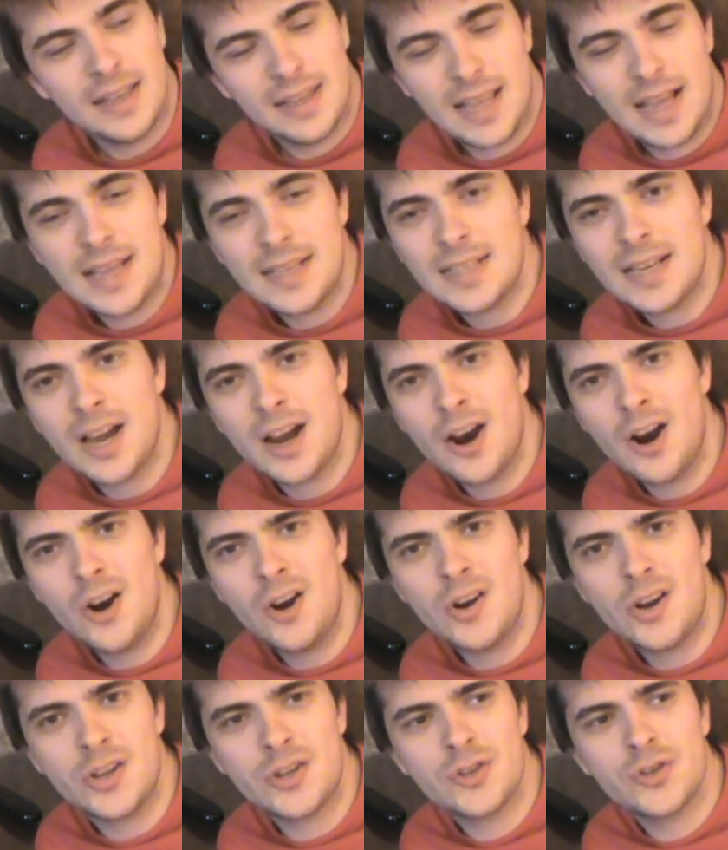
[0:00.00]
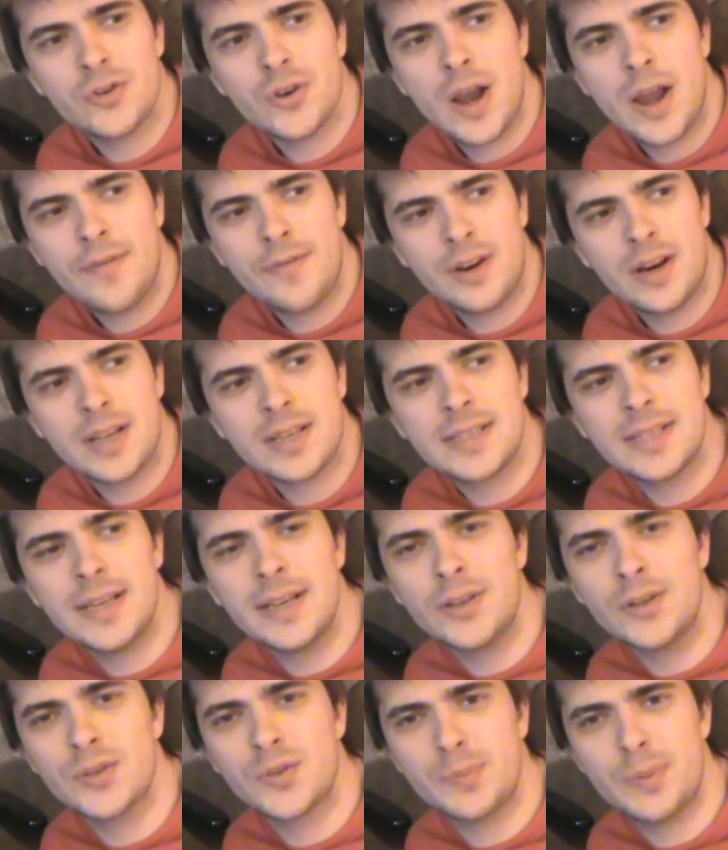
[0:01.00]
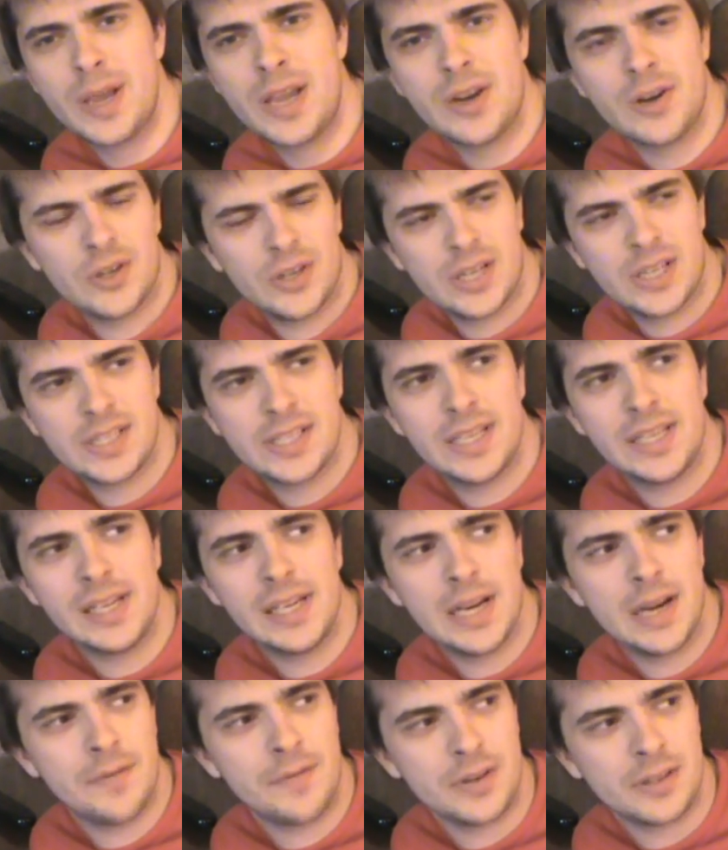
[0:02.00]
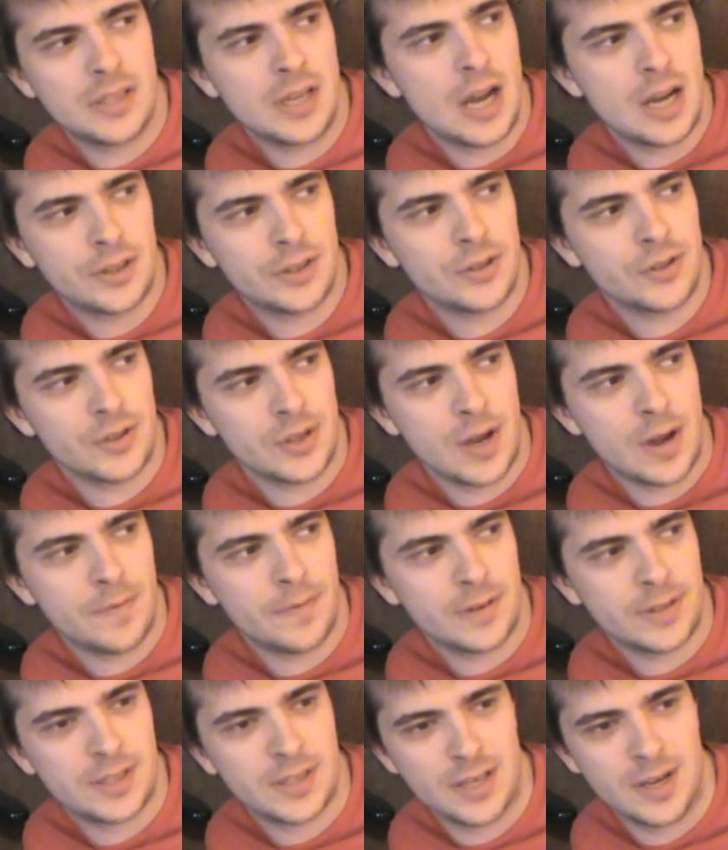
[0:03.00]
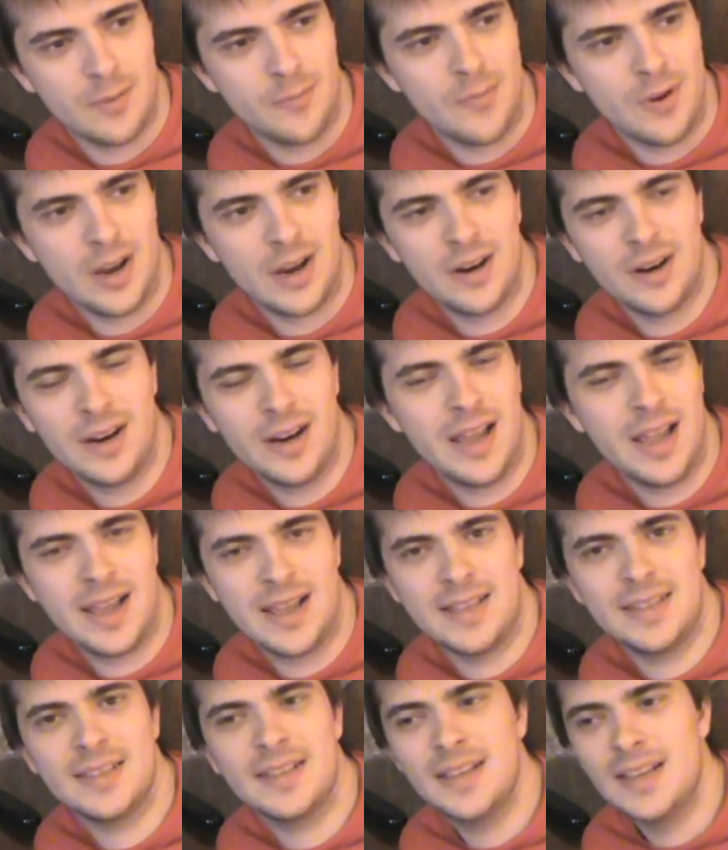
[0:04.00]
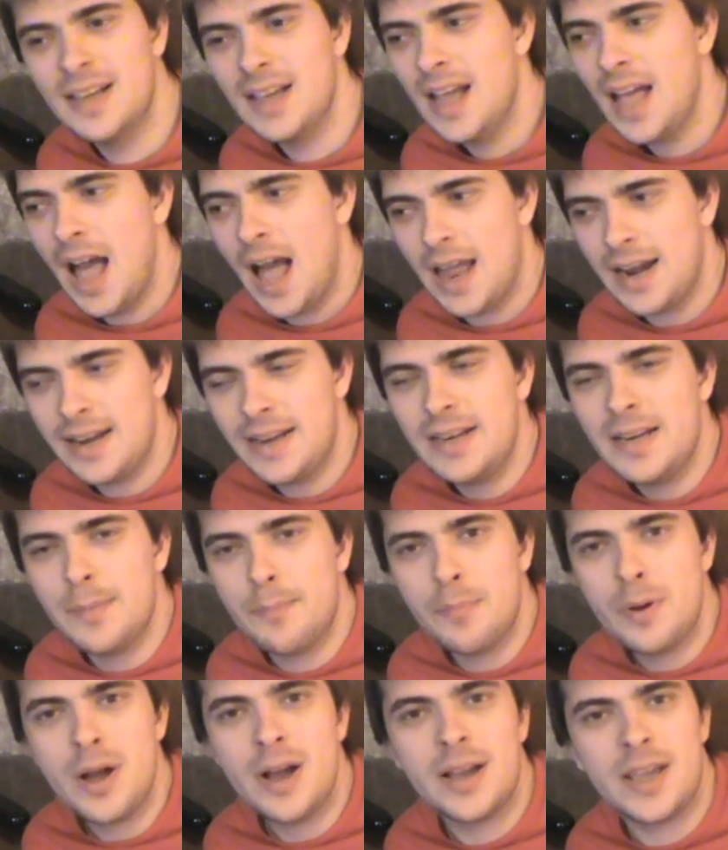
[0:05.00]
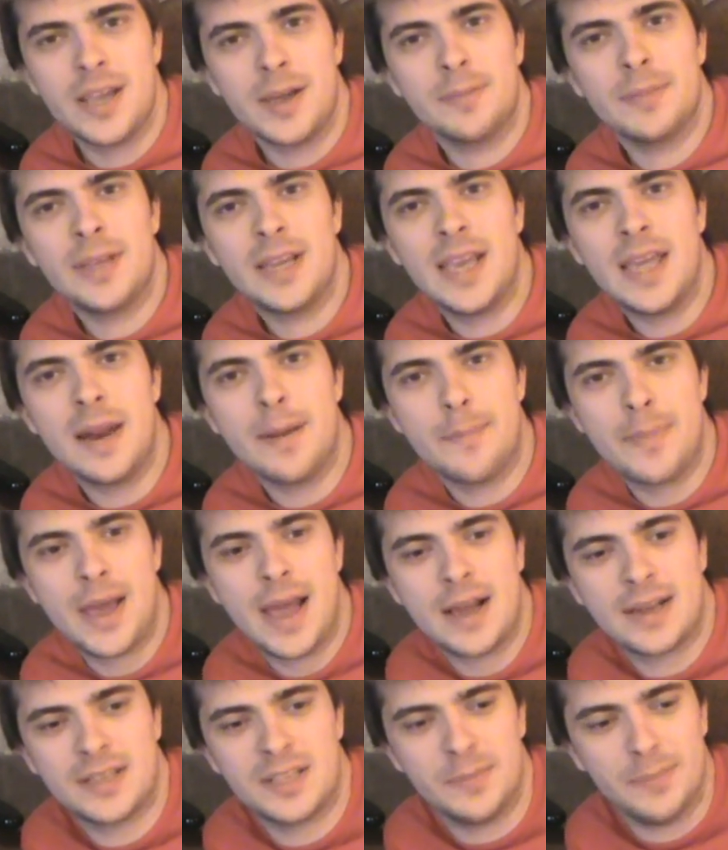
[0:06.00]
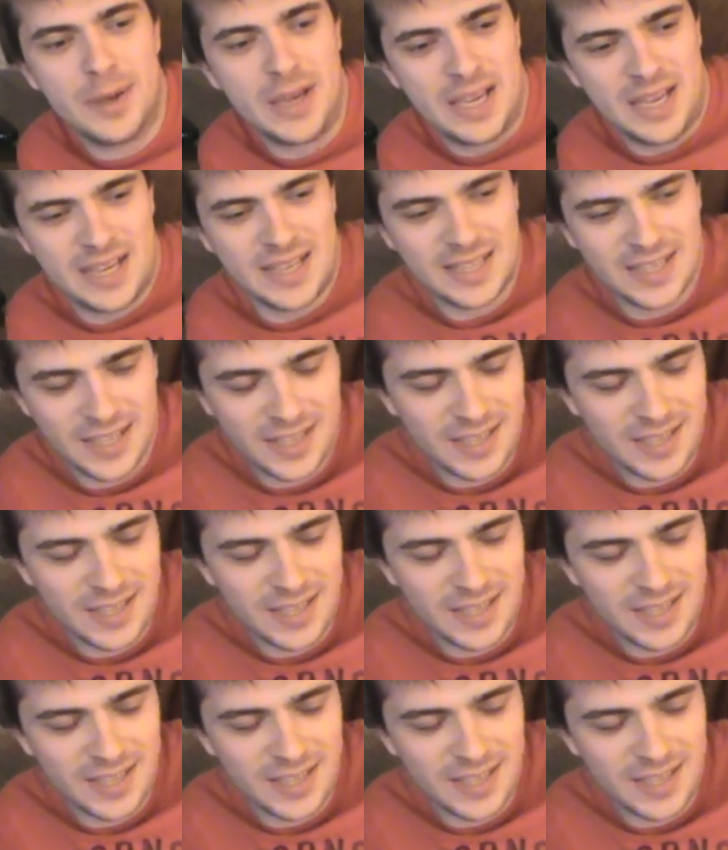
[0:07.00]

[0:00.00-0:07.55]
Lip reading: Last I heard, it's driving a single speaker in the ceiling of a doctor's office somewhere, and I need to bug him to get it back to me.